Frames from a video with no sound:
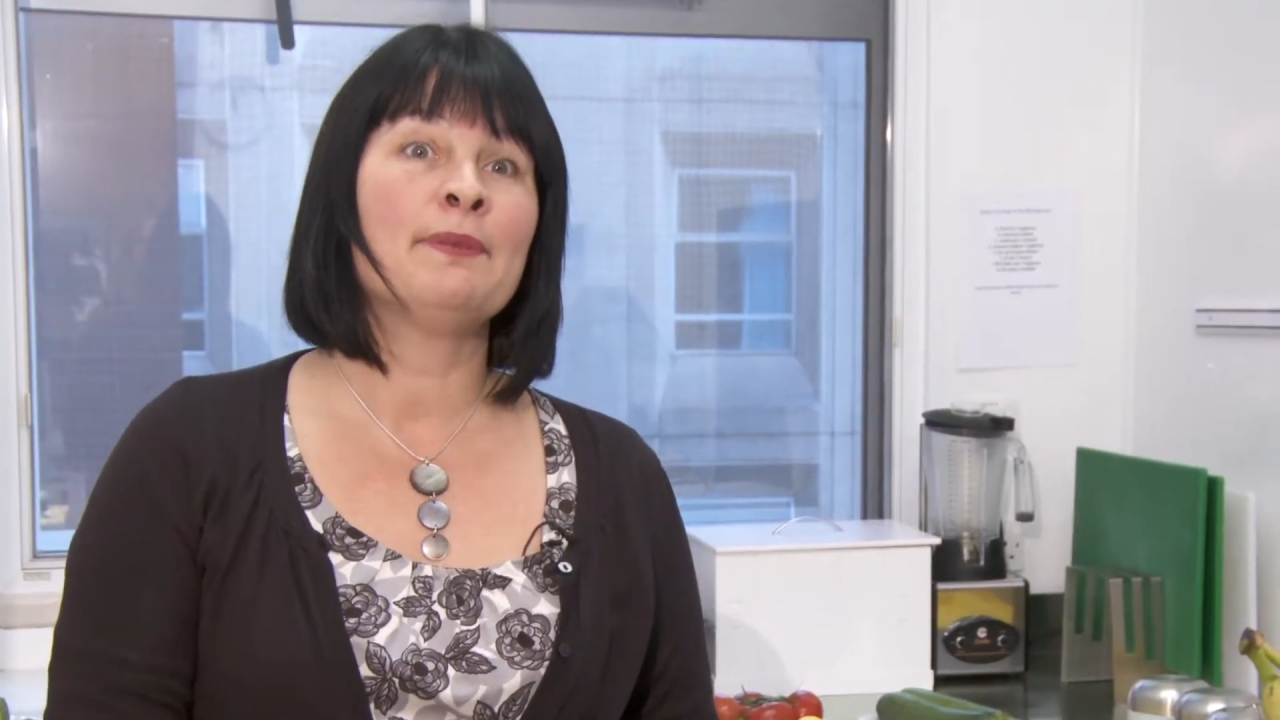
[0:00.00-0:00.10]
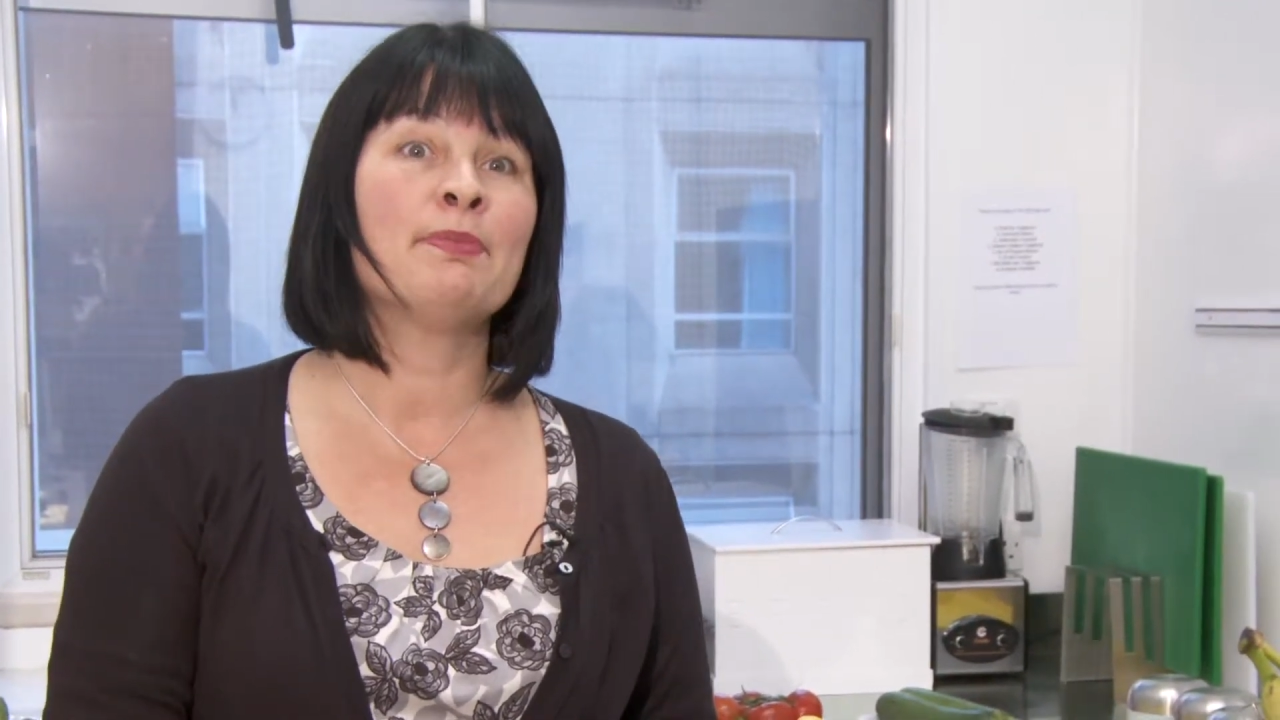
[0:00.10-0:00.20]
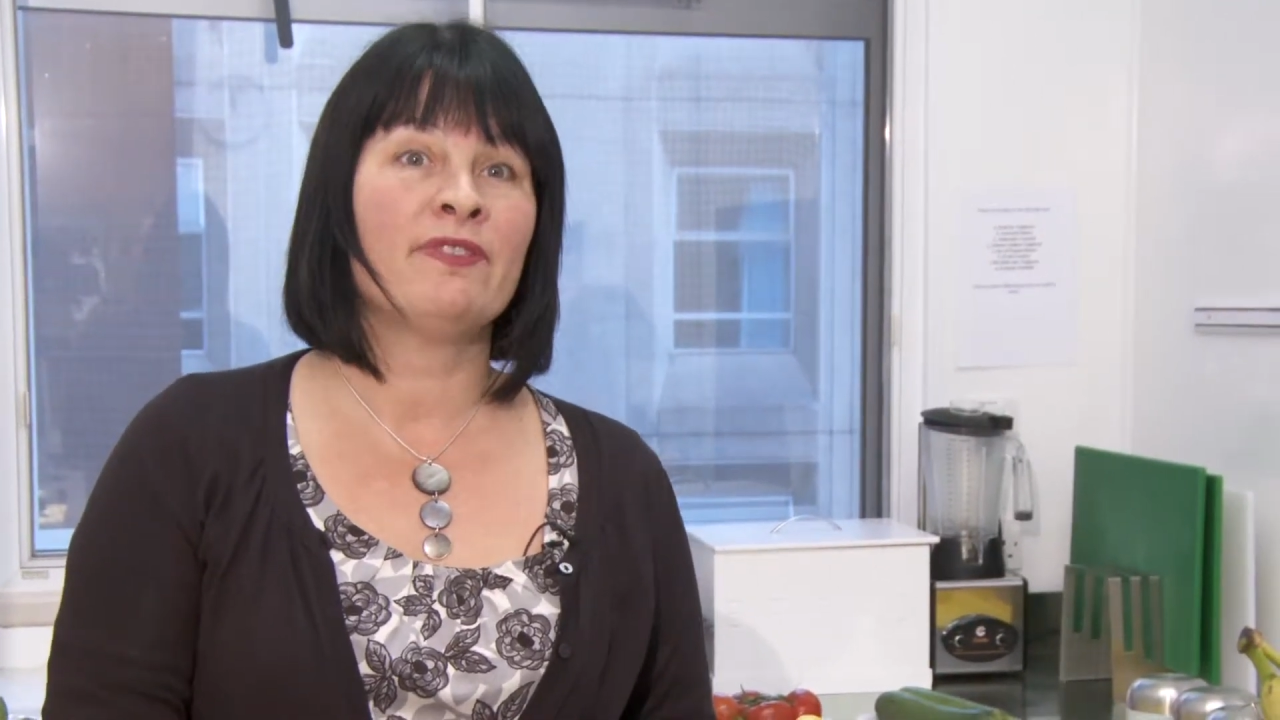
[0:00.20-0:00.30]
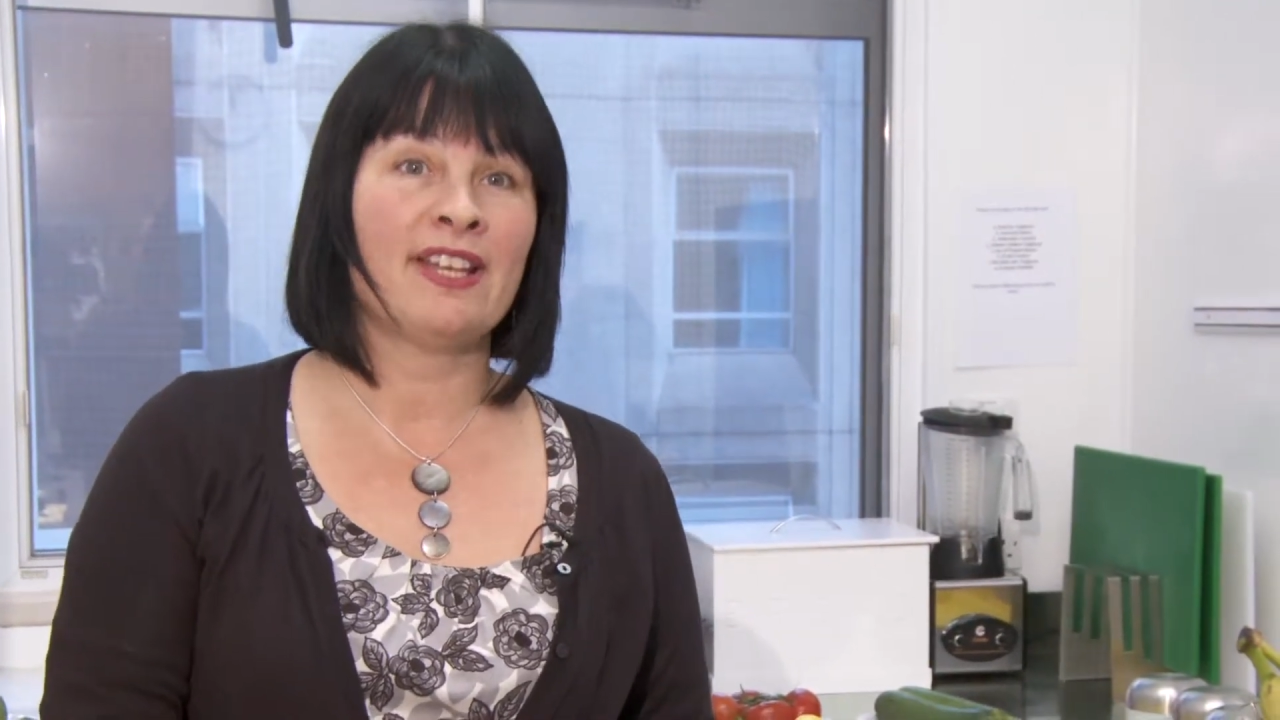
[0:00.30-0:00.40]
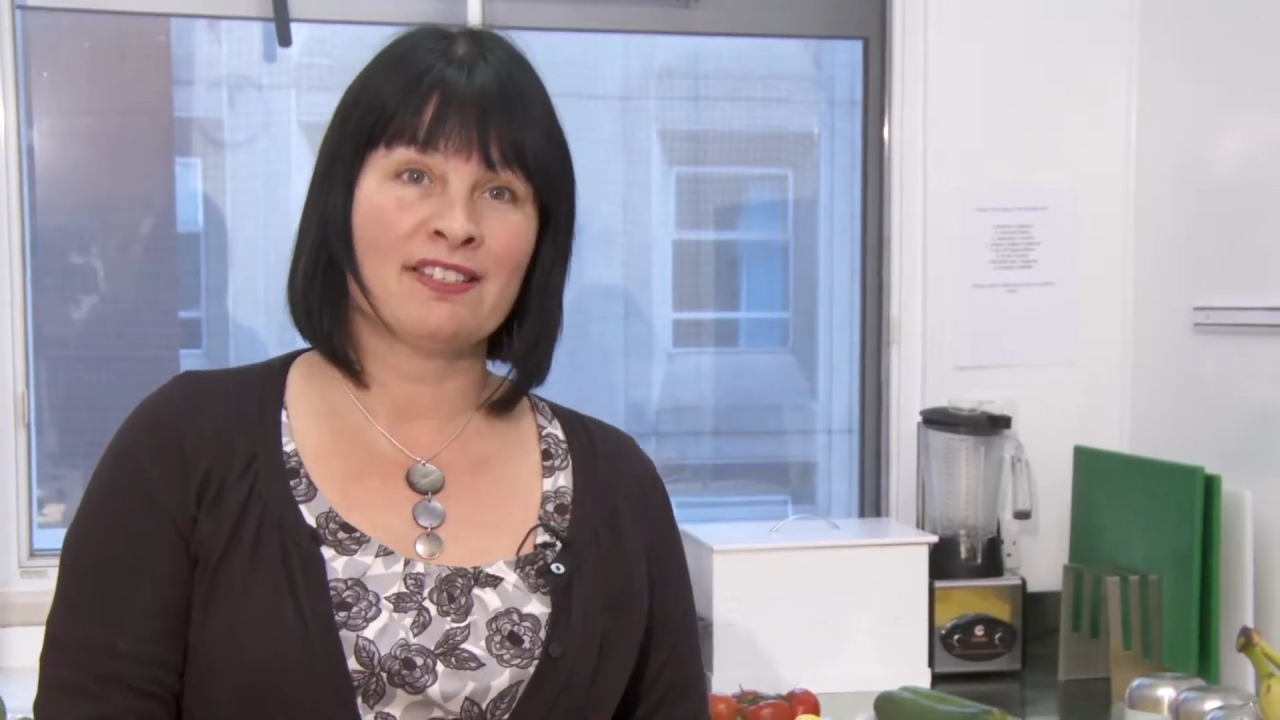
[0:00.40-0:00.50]

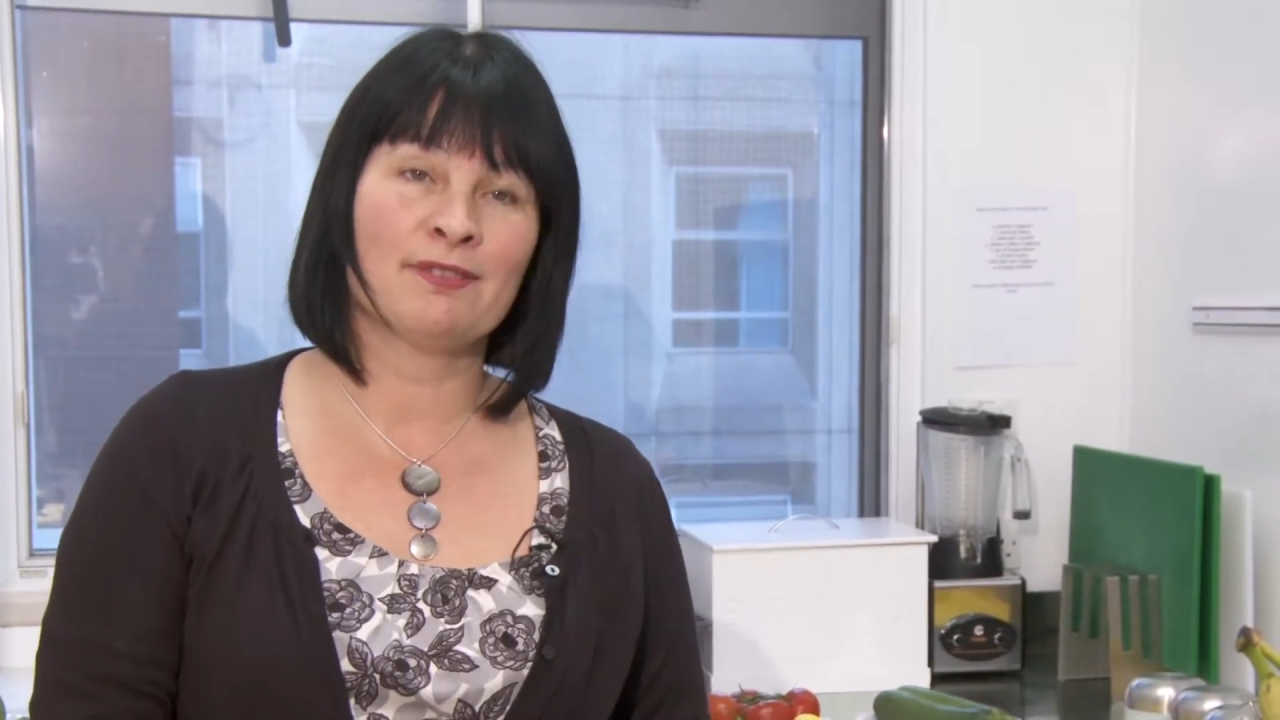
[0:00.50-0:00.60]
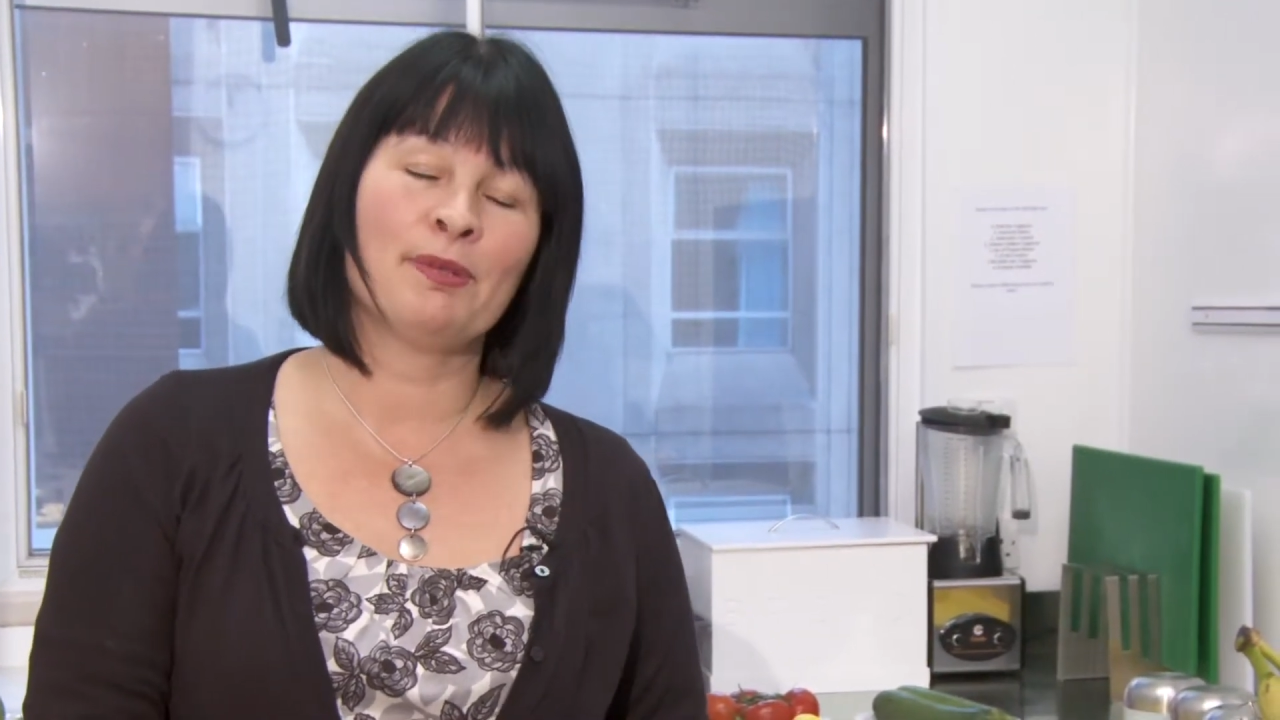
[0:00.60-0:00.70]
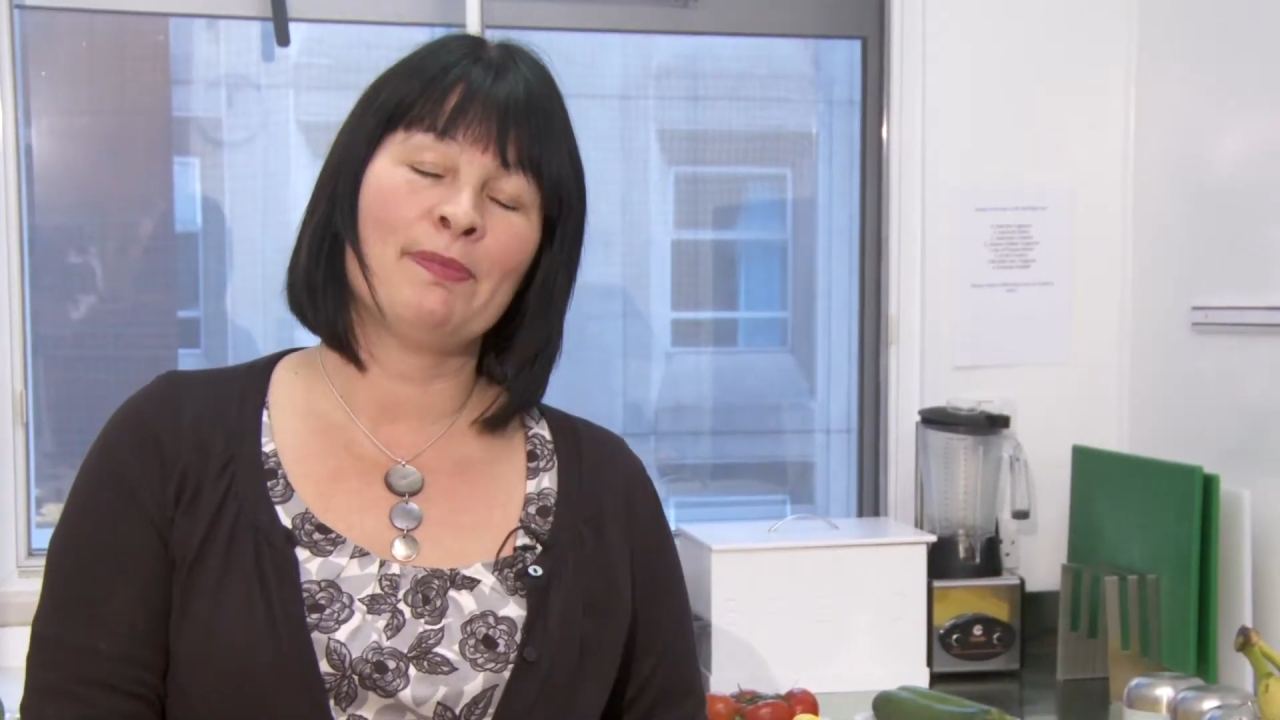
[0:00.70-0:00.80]
preventable